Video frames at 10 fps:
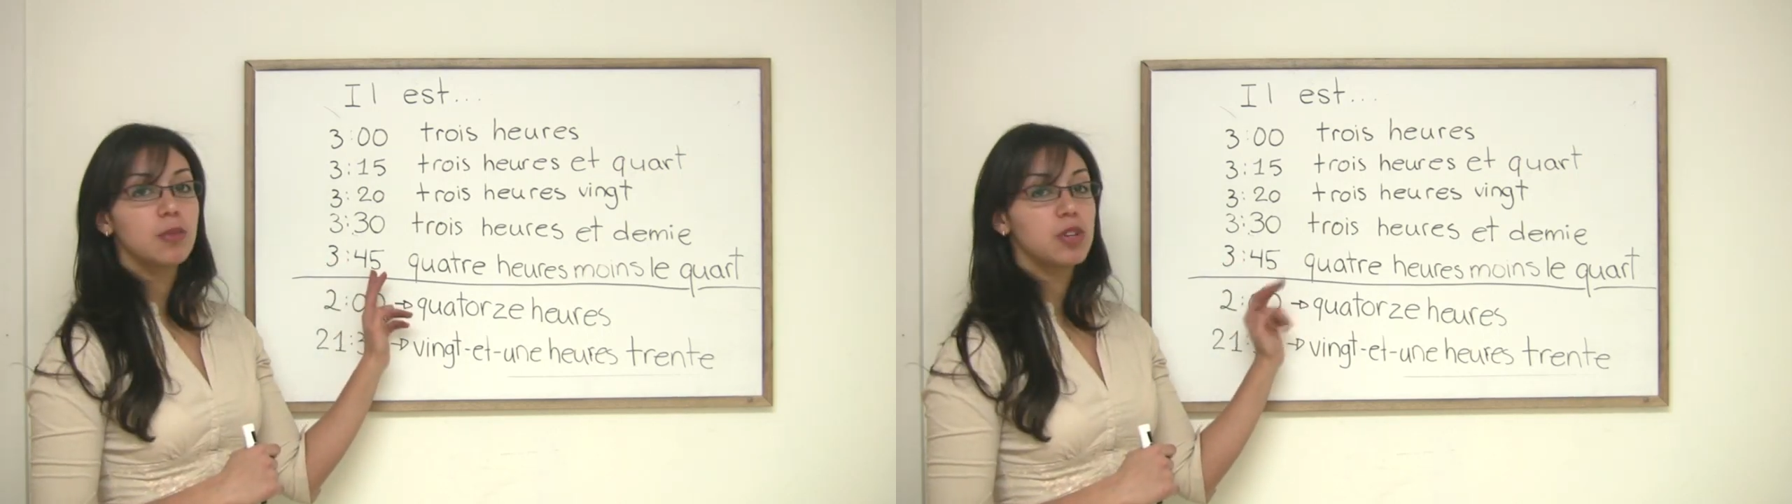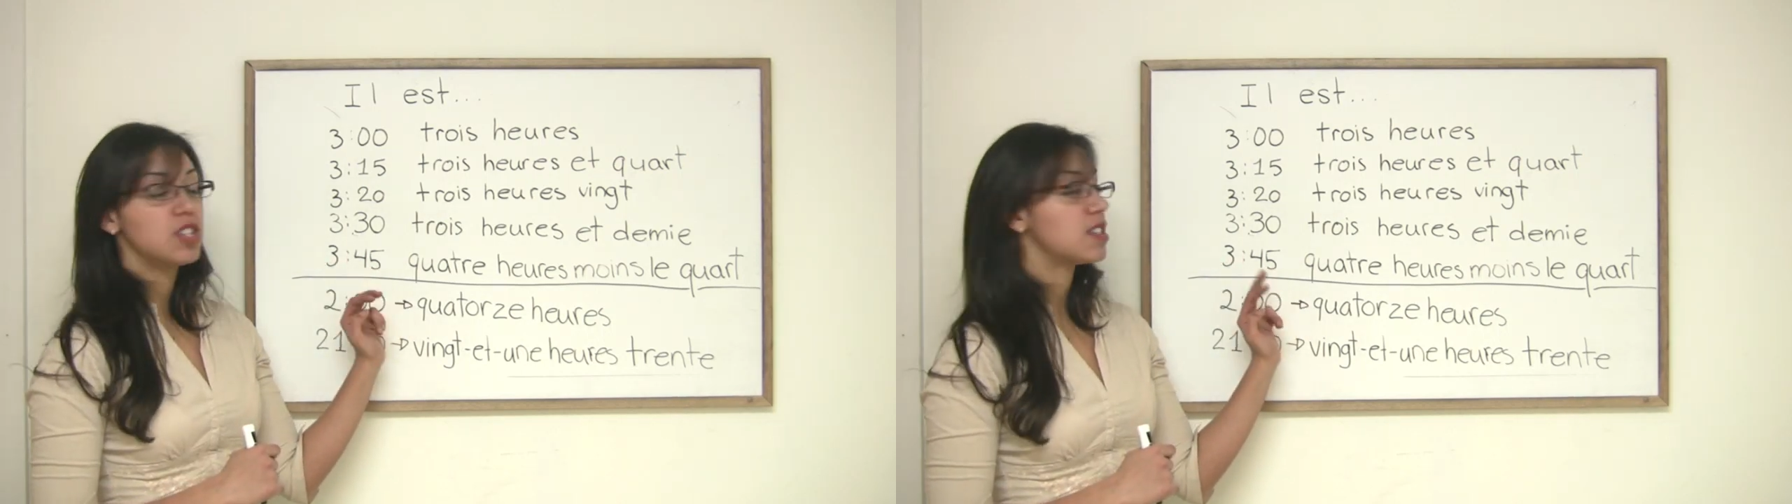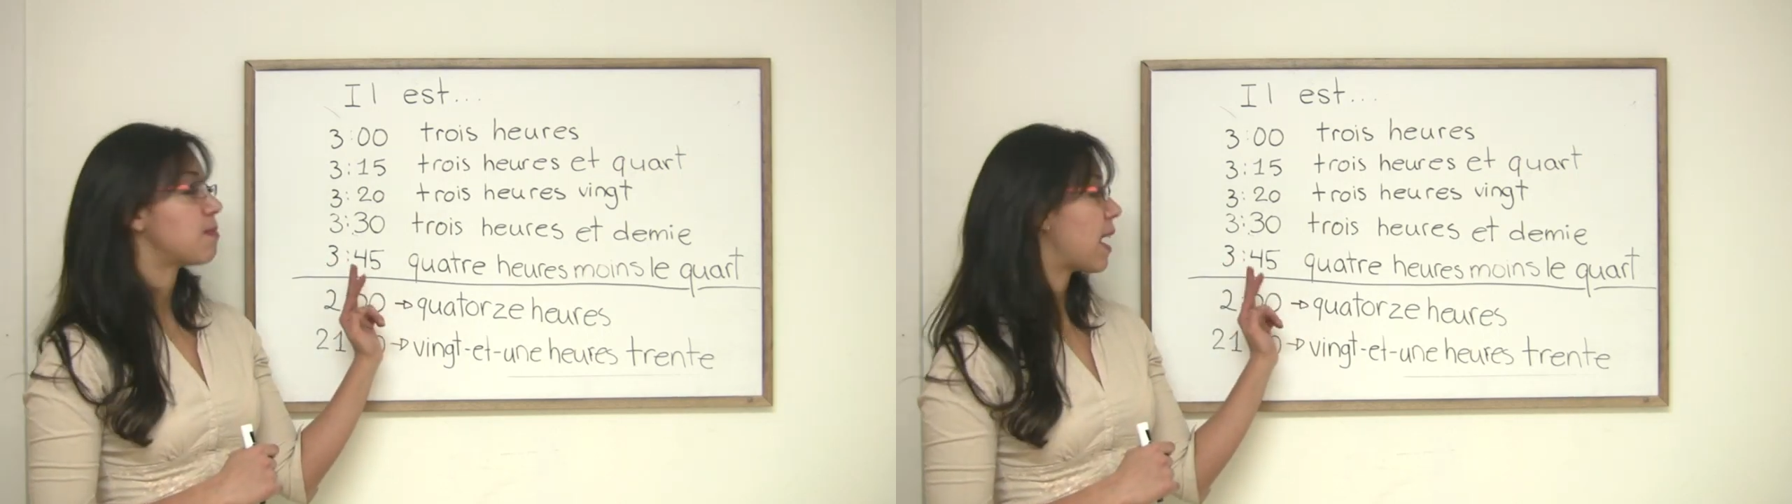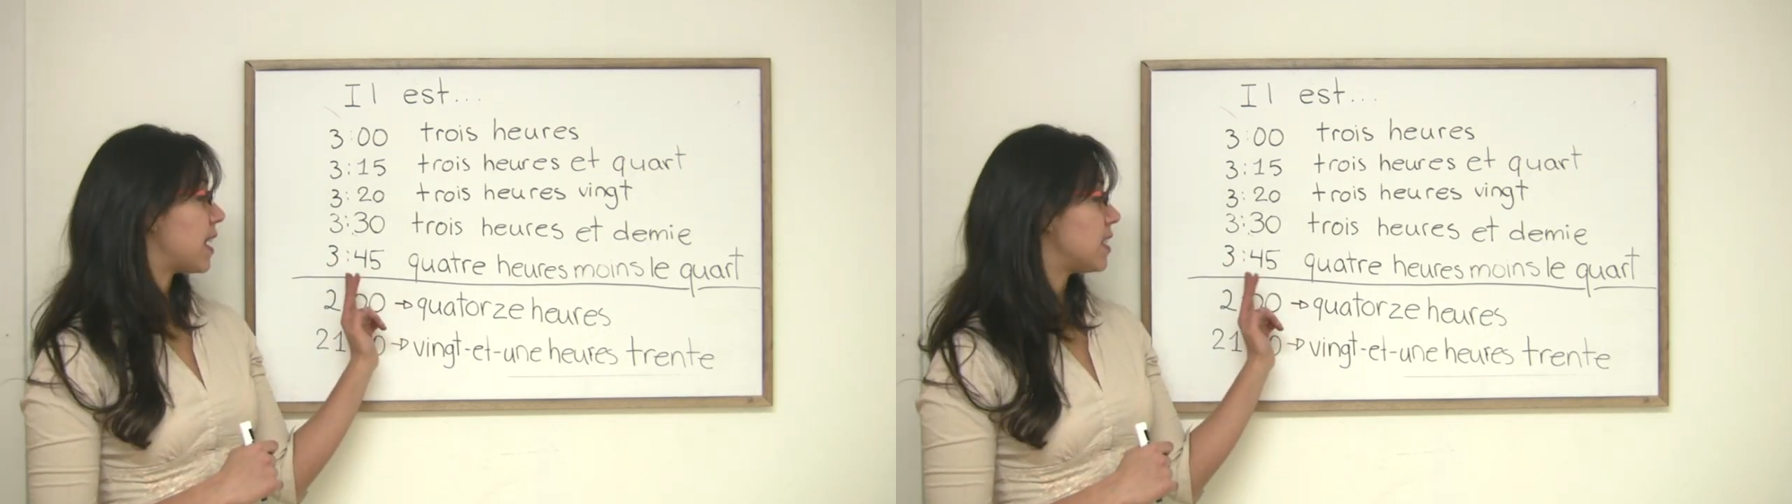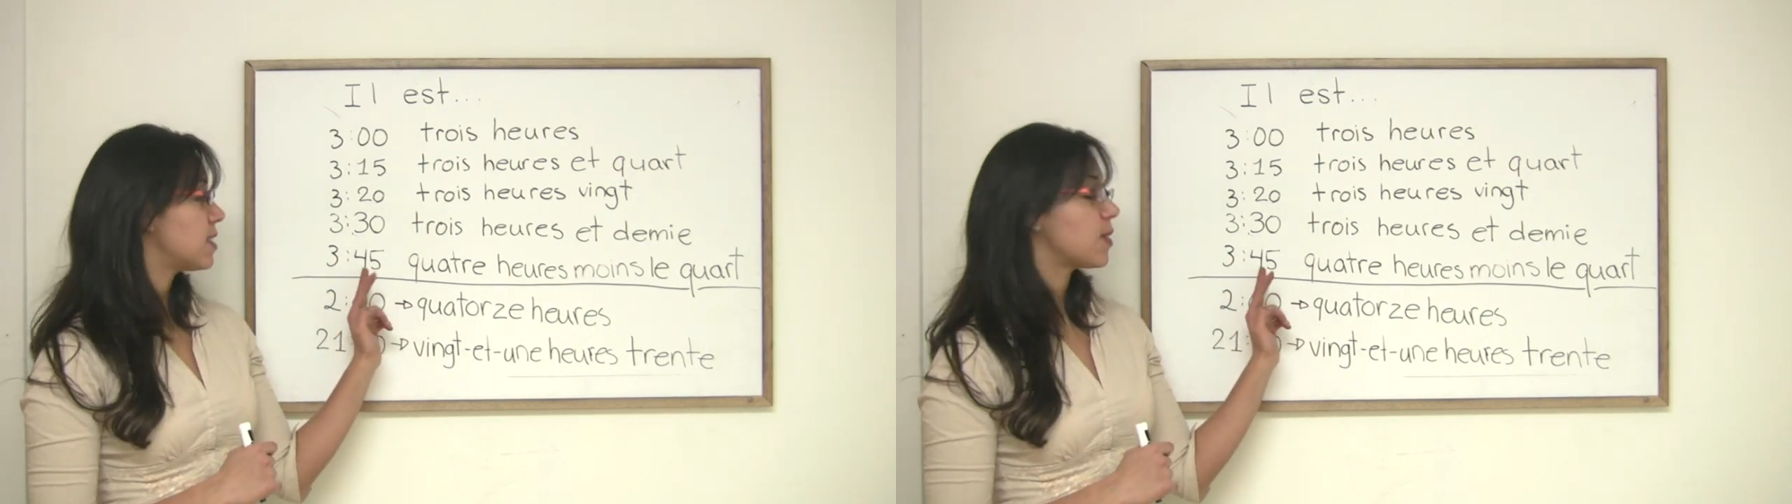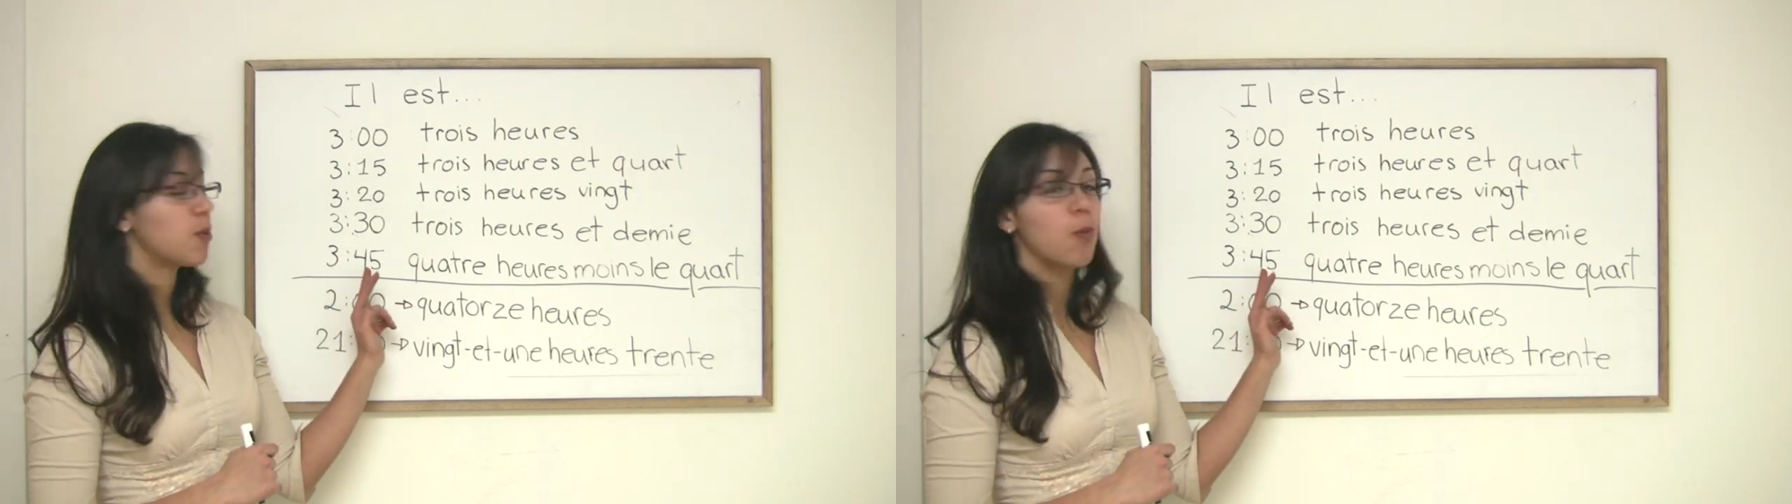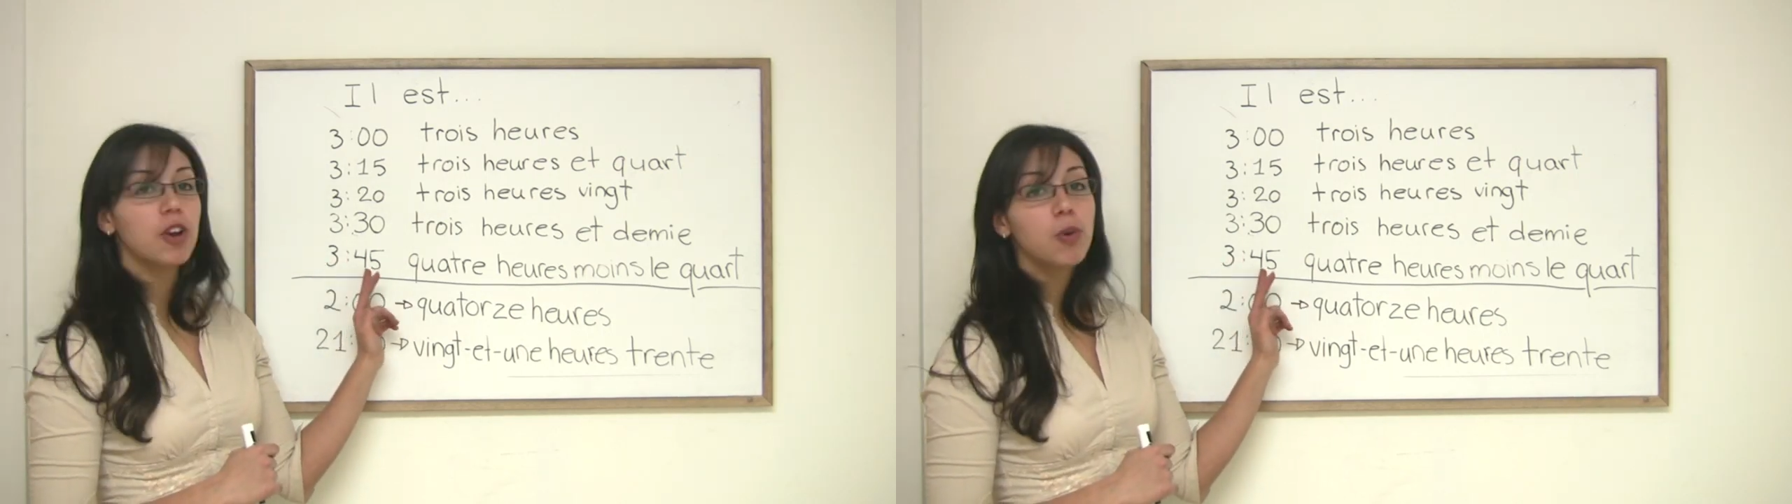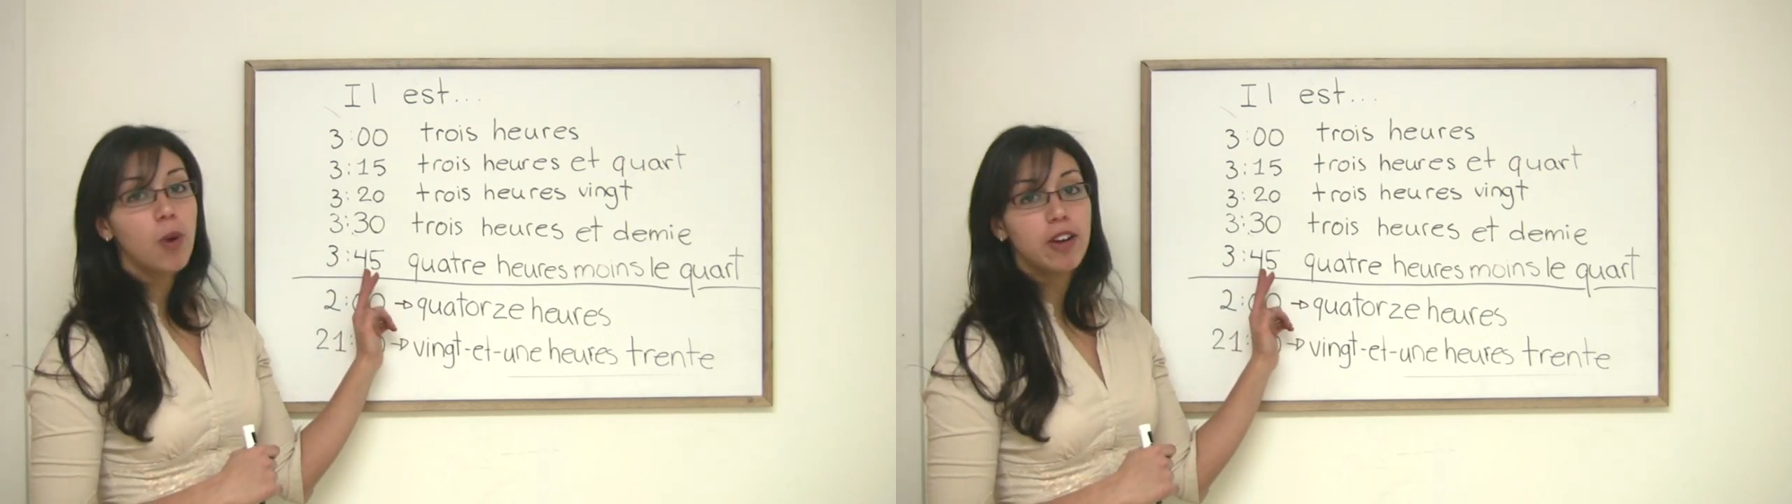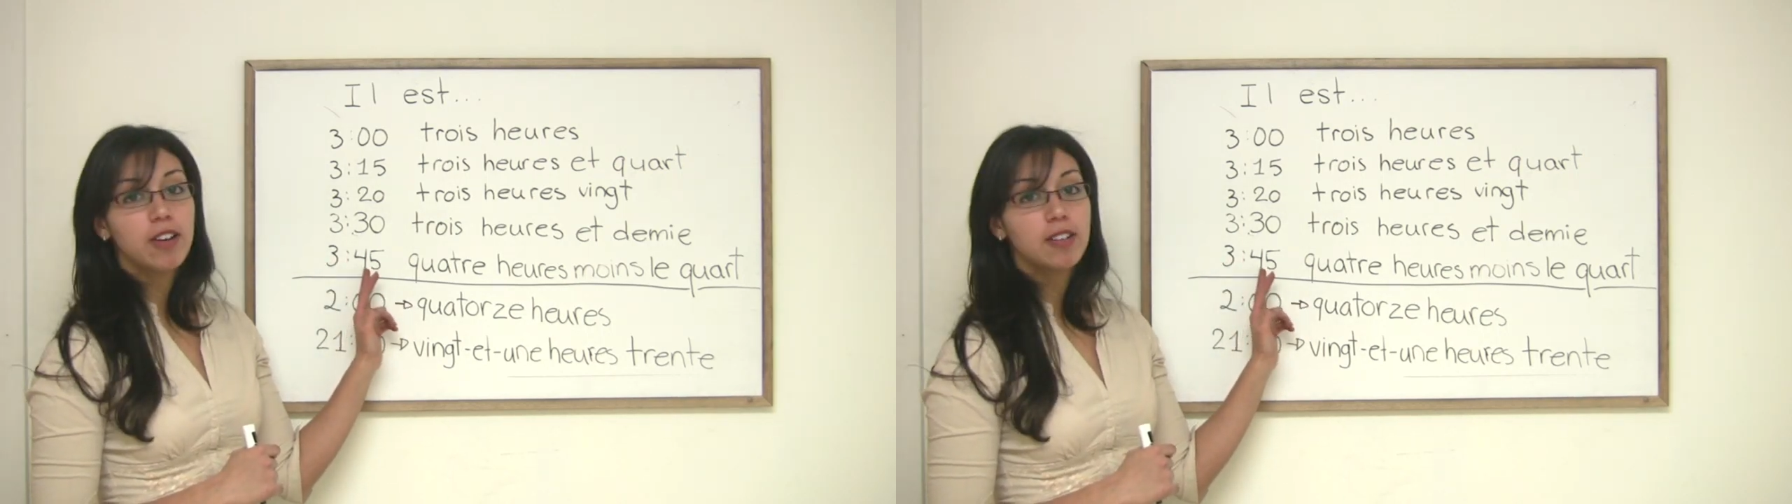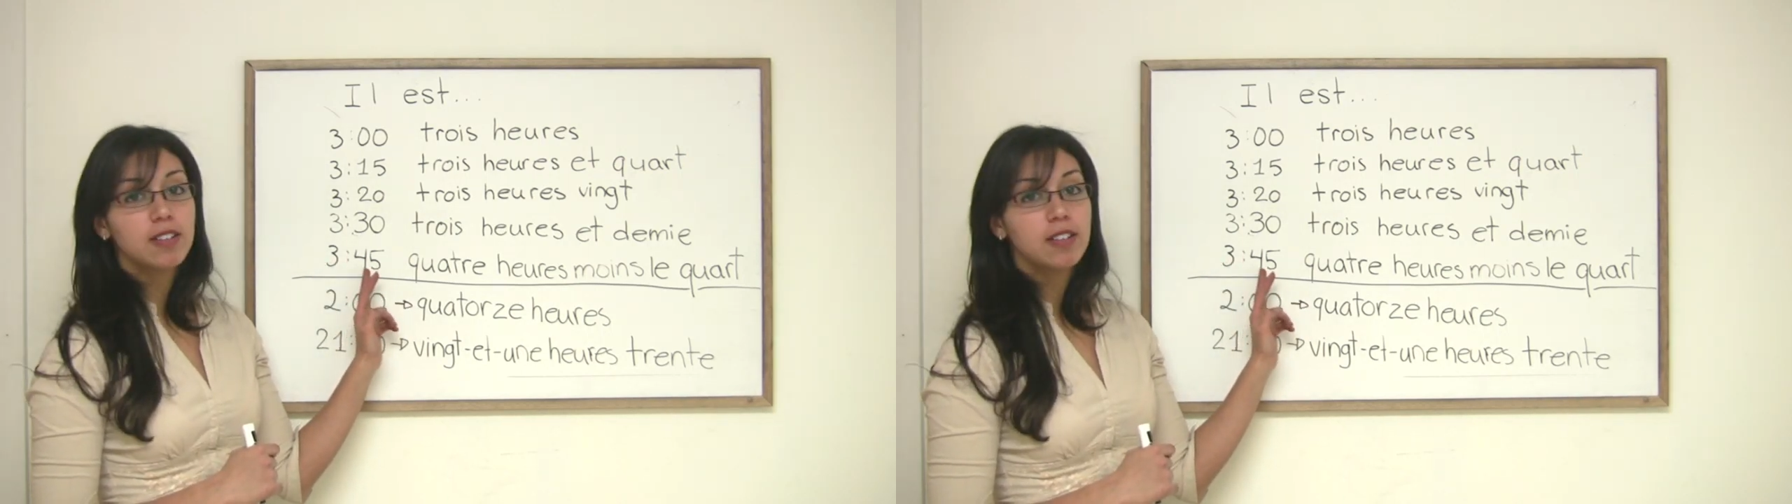which is minus 1
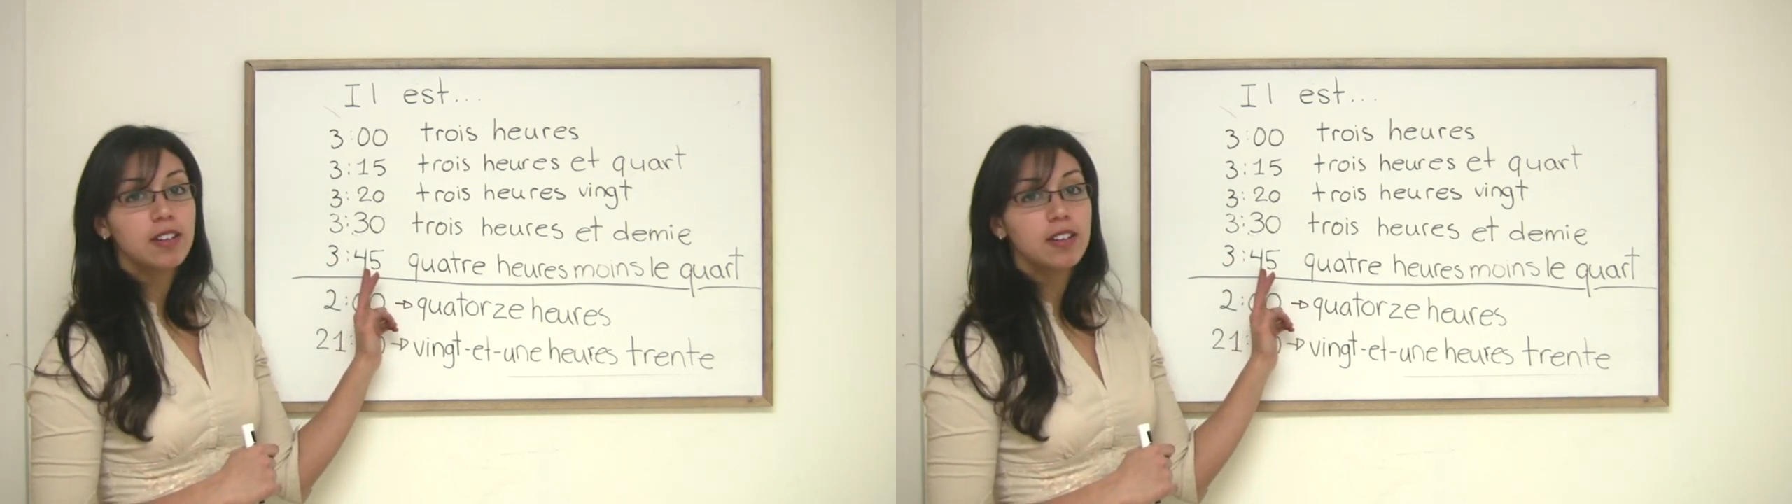quarter.